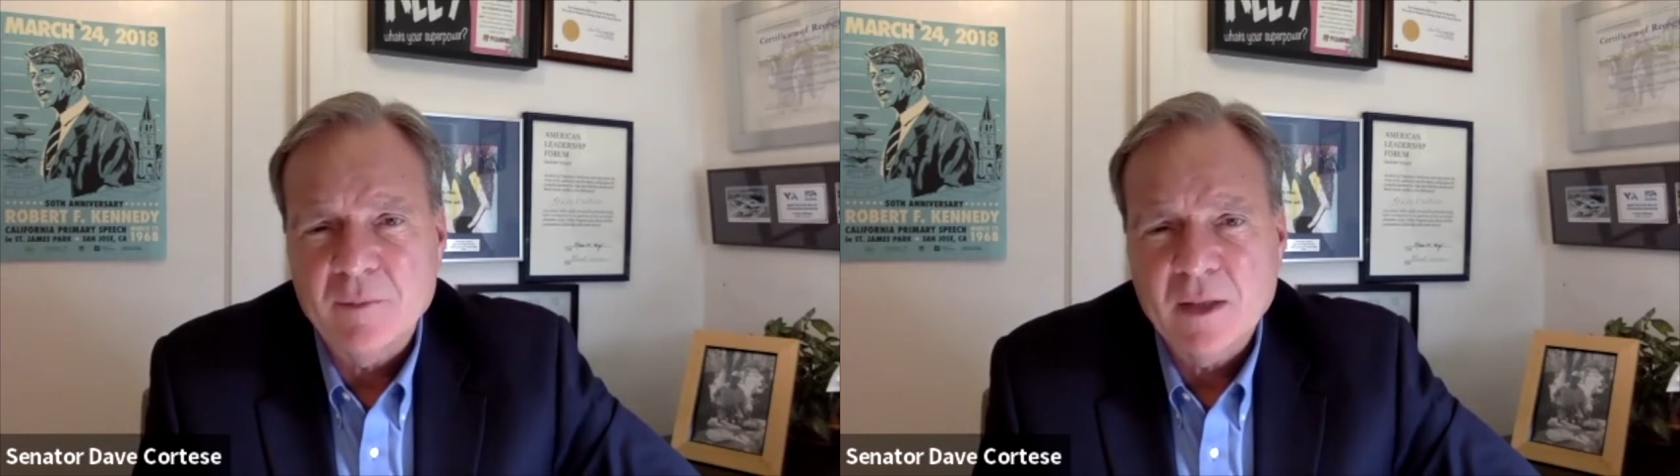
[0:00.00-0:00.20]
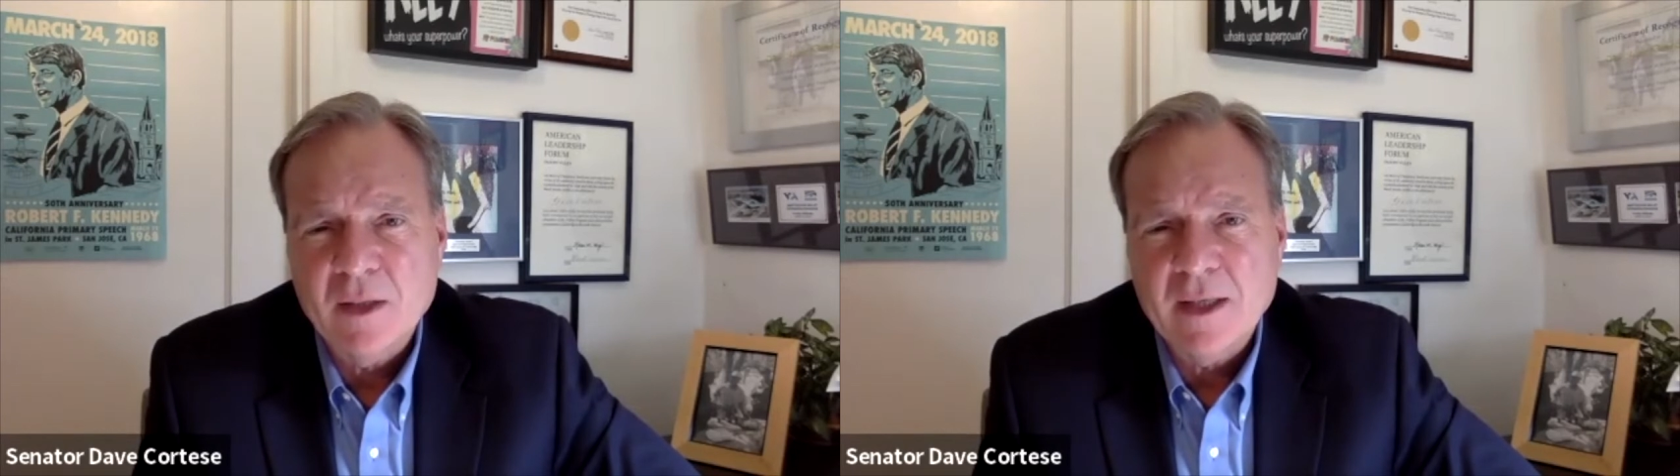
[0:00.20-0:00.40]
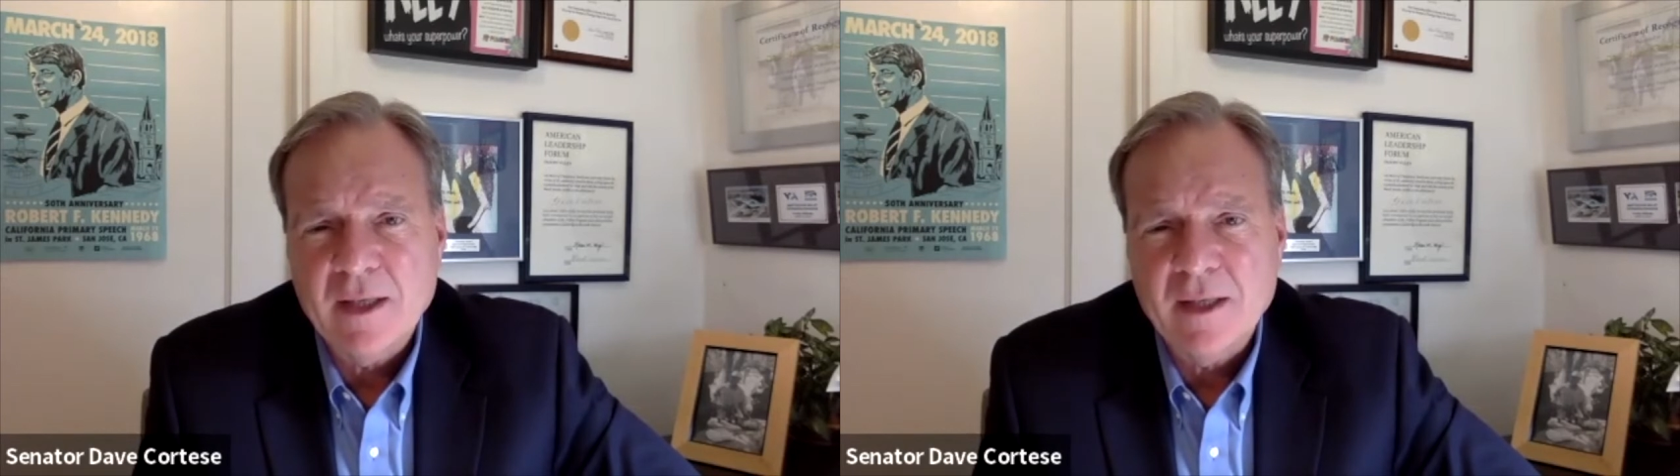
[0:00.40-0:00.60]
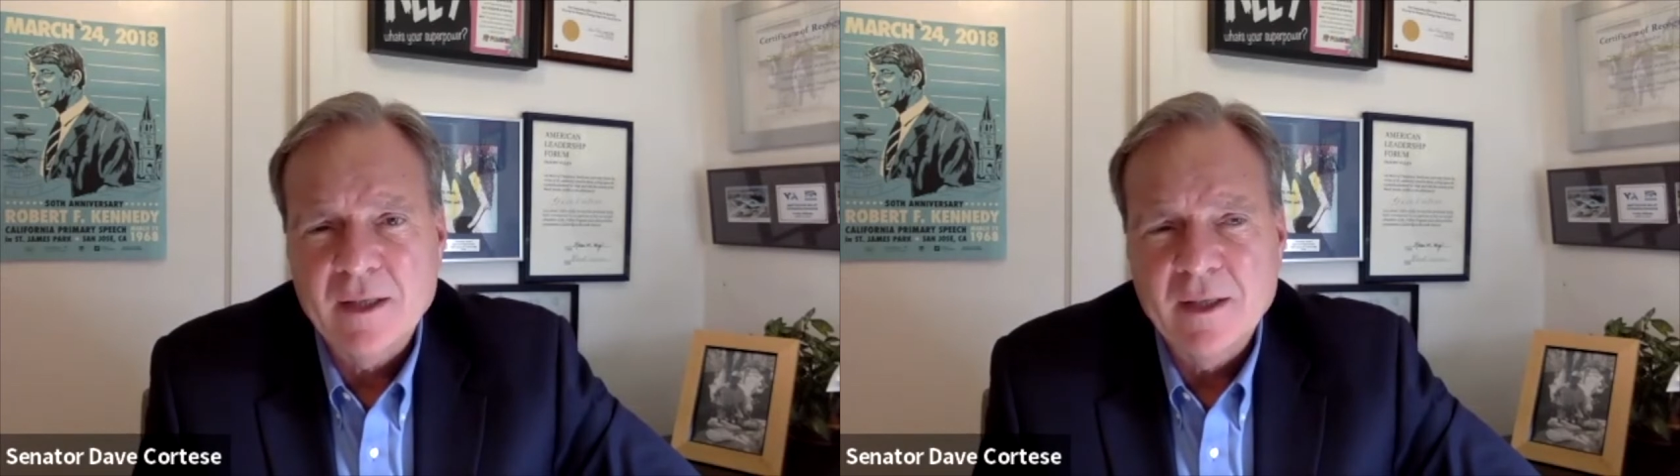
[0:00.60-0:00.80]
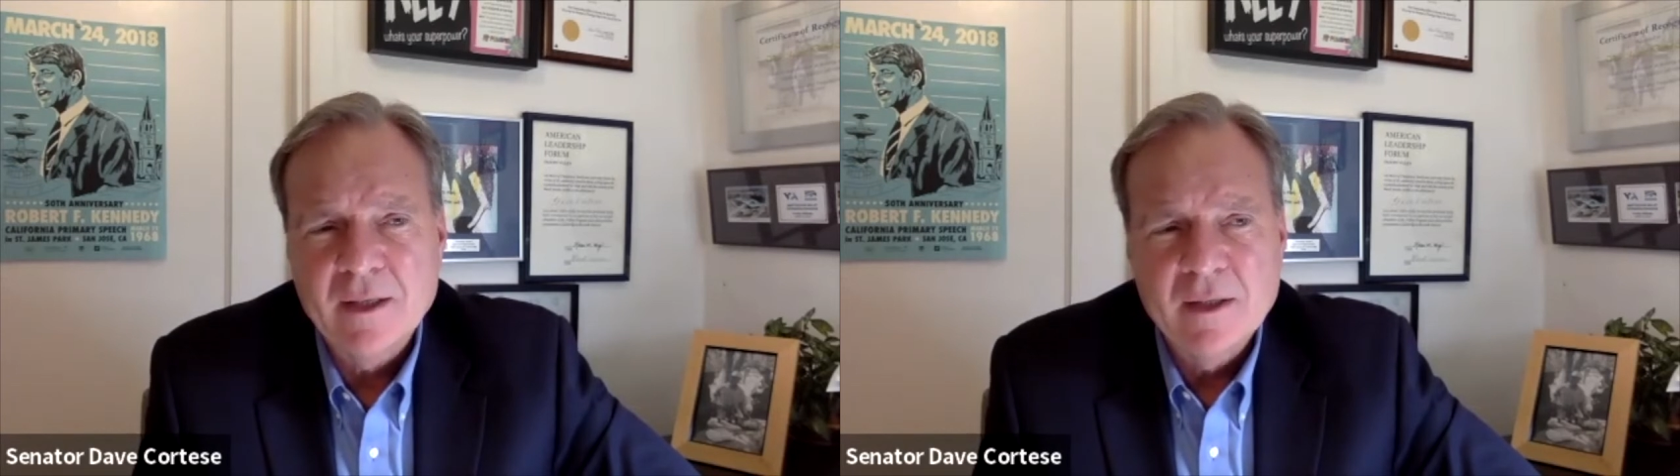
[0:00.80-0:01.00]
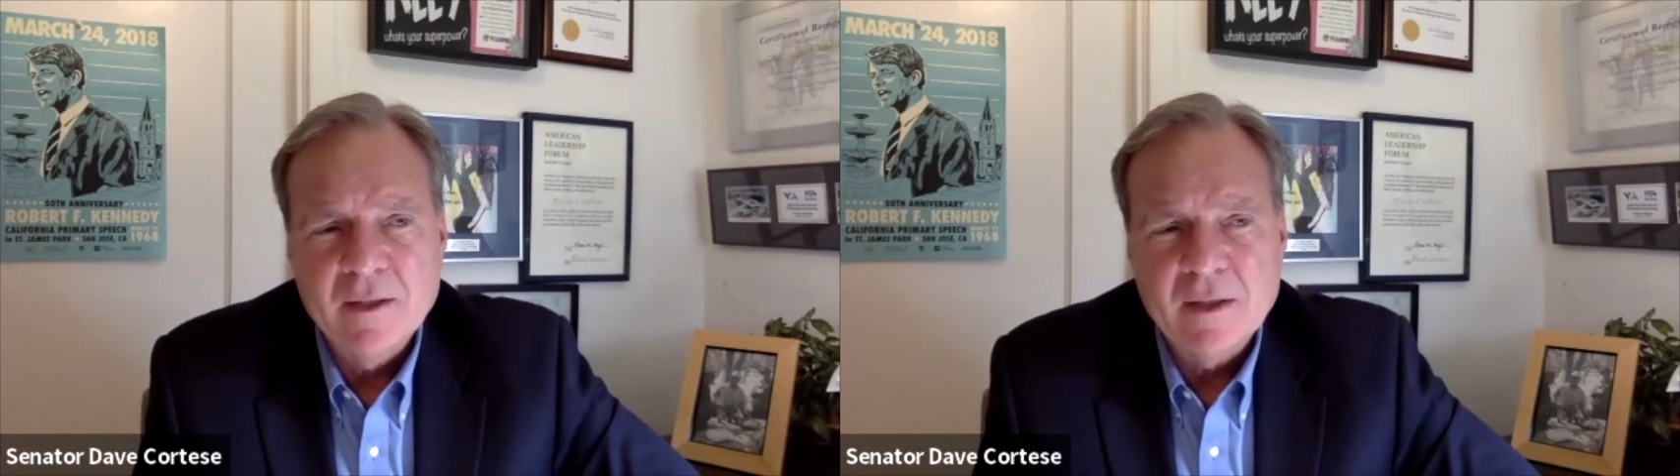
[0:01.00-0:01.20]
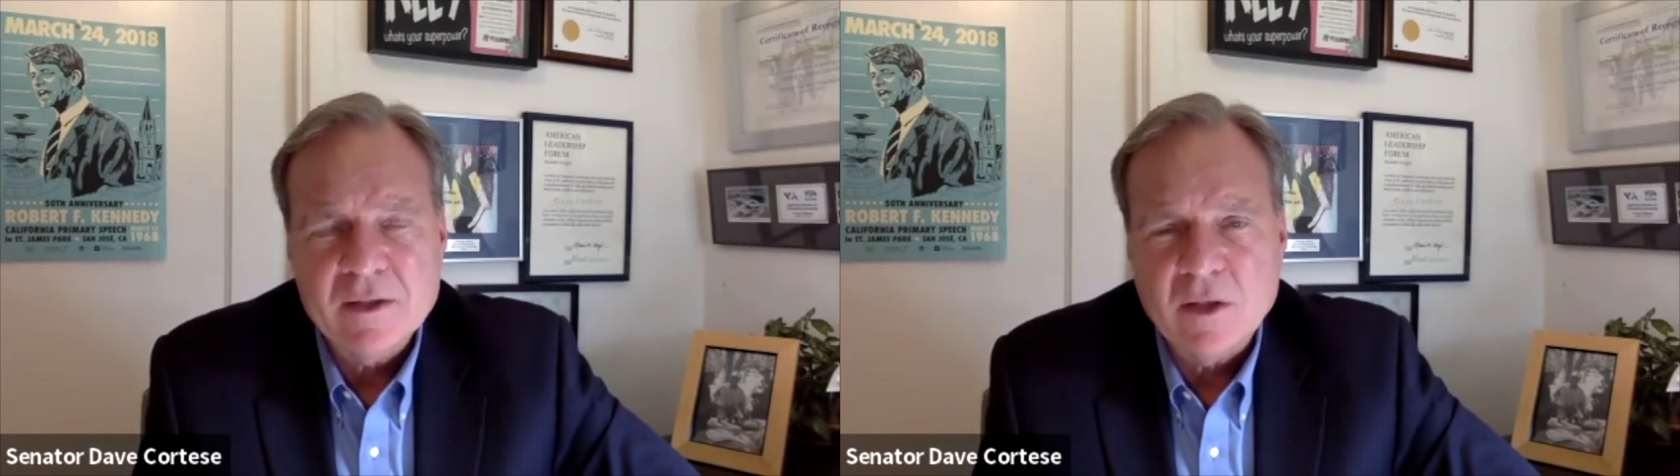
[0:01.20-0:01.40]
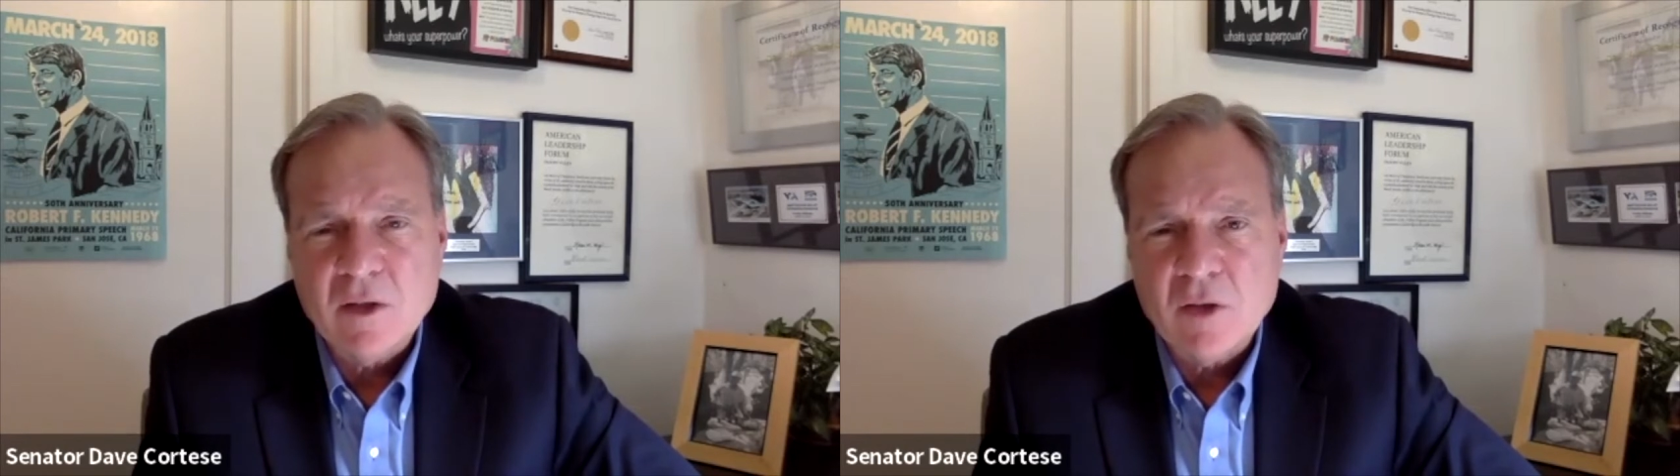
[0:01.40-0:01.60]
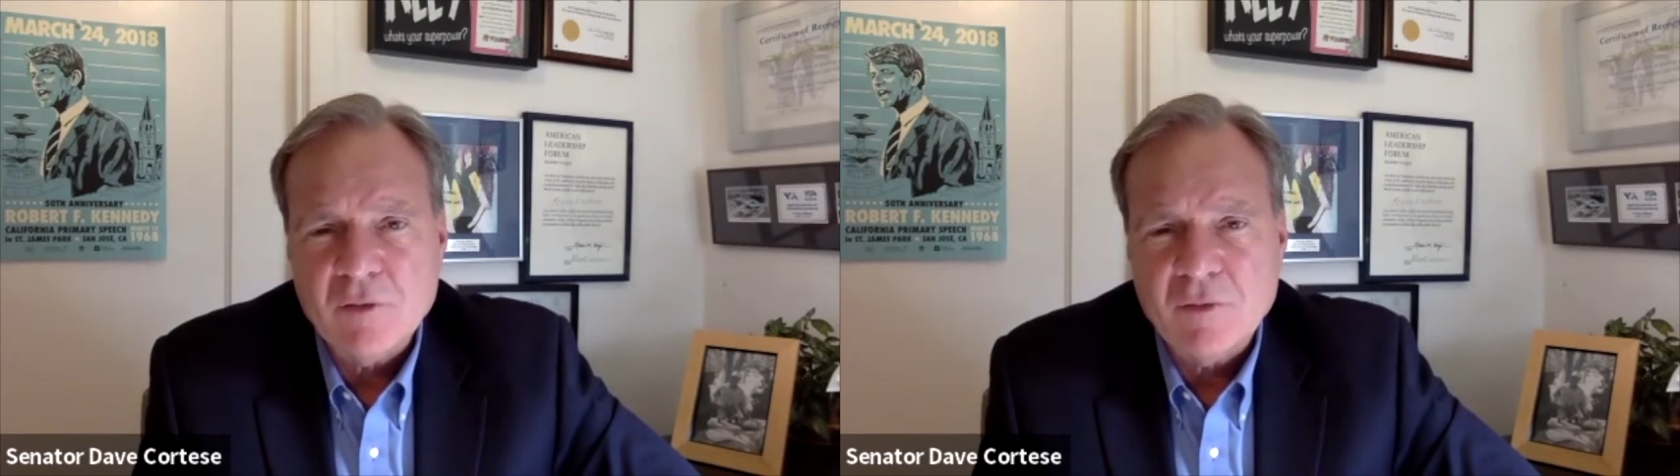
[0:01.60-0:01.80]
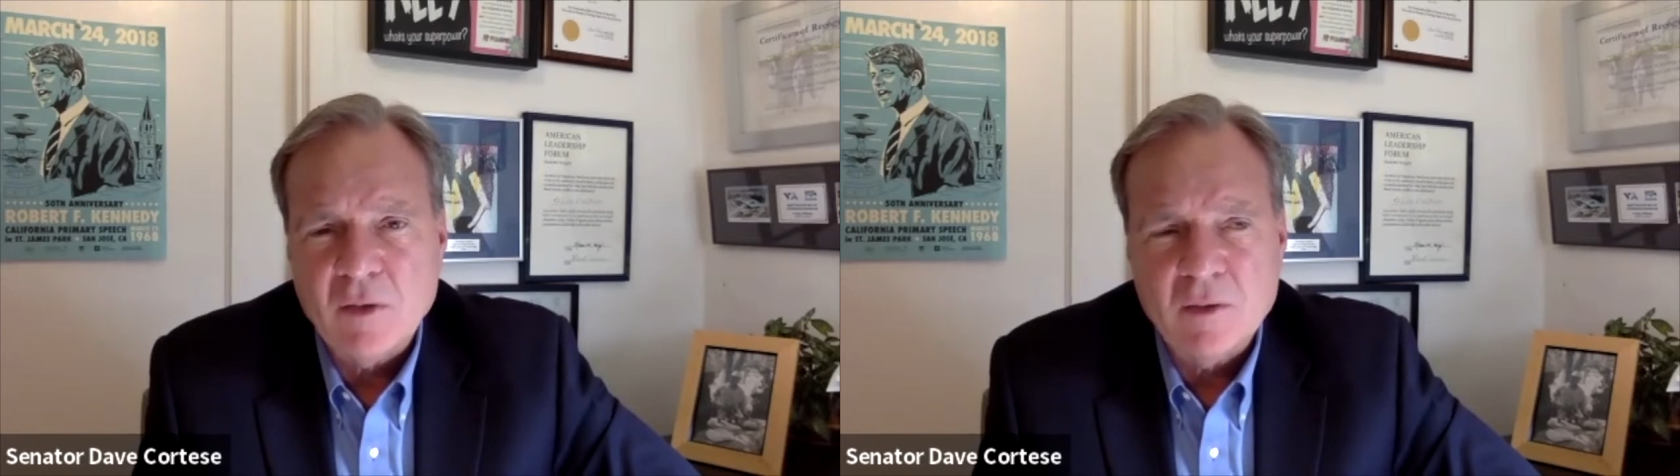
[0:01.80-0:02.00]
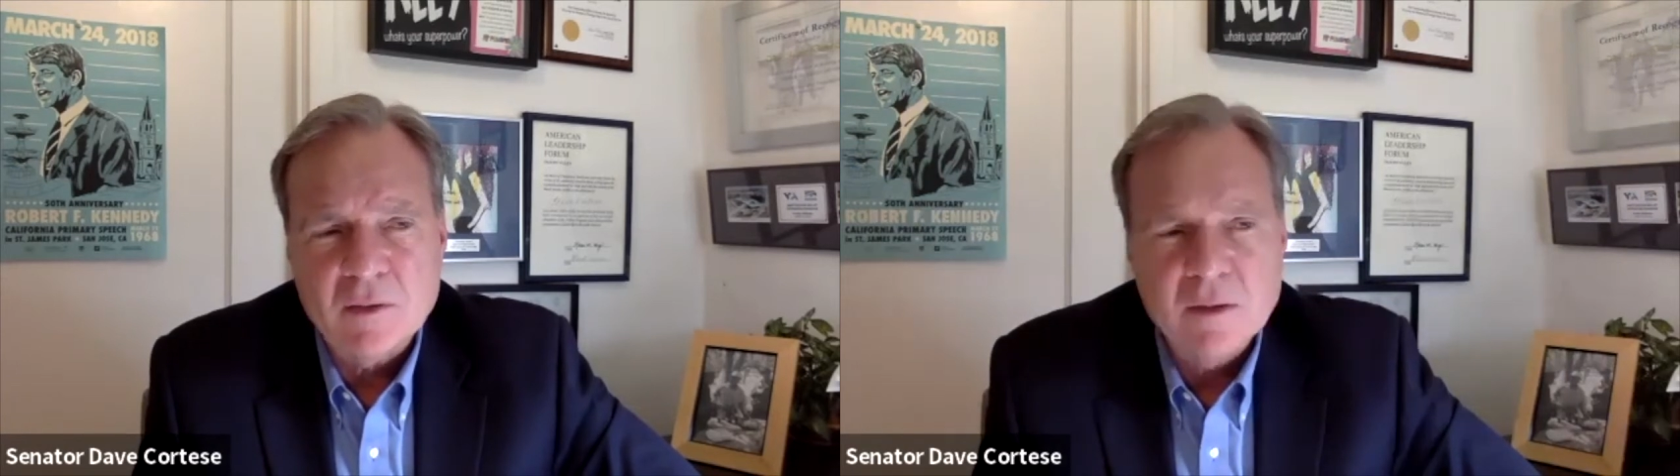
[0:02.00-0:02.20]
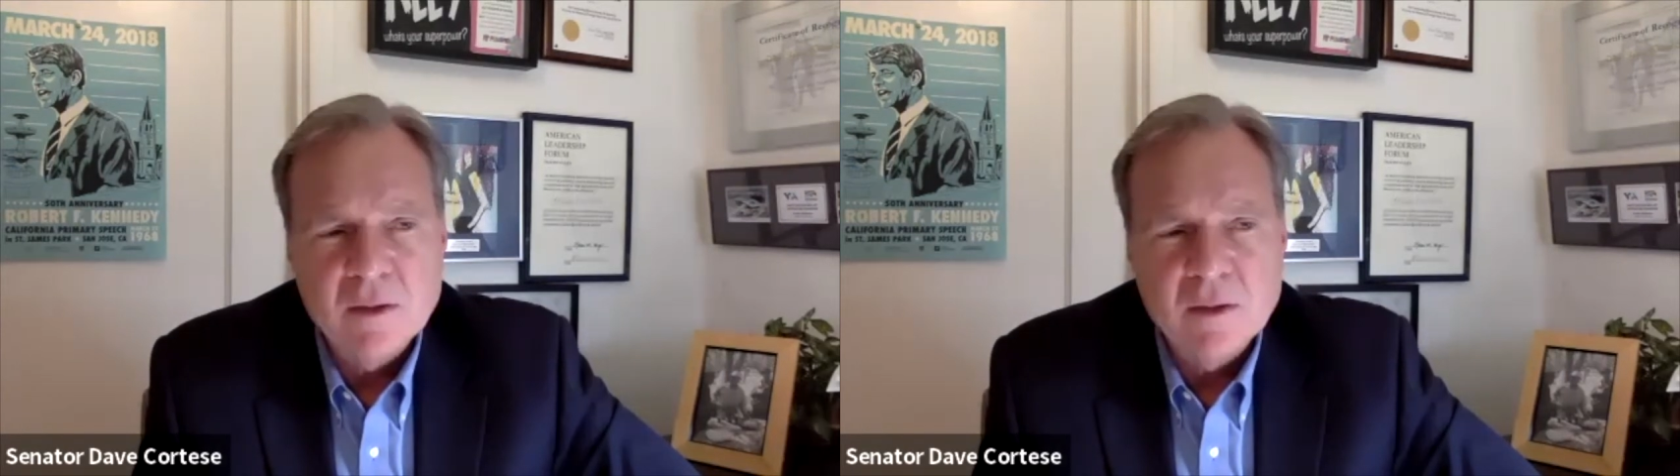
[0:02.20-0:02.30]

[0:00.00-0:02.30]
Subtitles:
hey, that's not our fault.